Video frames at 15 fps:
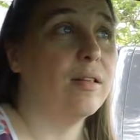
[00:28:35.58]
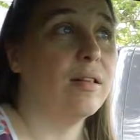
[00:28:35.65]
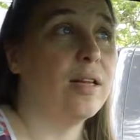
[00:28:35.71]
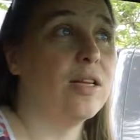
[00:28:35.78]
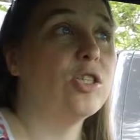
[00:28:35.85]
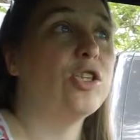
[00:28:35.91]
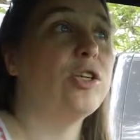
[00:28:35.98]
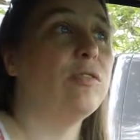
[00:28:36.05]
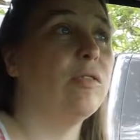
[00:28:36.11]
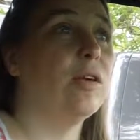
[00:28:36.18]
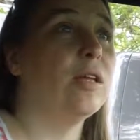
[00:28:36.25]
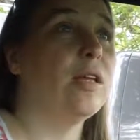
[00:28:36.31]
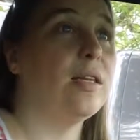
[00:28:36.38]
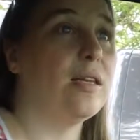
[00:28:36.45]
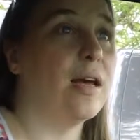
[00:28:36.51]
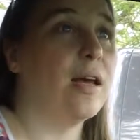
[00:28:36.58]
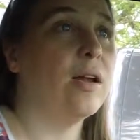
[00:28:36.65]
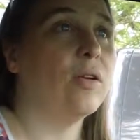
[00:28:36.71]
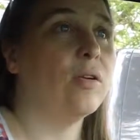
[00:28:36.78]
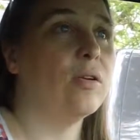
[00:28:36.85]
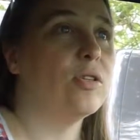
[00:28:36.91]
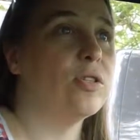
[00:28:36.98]
is she really dead
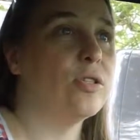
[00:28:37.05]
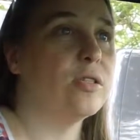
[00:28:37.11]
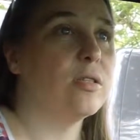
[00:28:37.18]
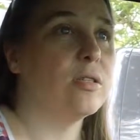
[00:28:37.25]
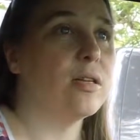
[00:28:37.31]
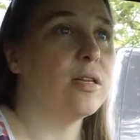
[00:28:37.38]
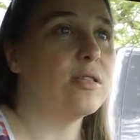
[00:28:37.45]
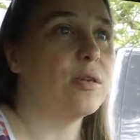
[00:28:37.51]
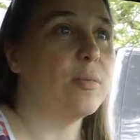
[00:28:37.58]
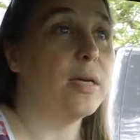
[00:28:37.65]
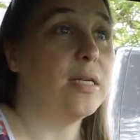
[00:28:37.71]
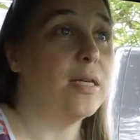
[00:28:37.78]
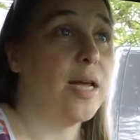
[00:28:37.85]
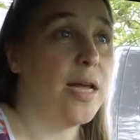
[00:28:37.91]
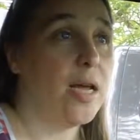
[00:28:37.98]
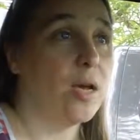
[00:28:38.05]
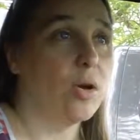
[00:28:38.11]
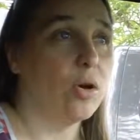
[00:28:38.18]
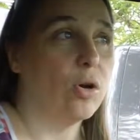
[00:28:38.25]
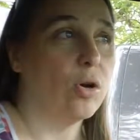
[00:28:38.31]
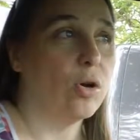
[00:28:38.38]
or did somebody take her?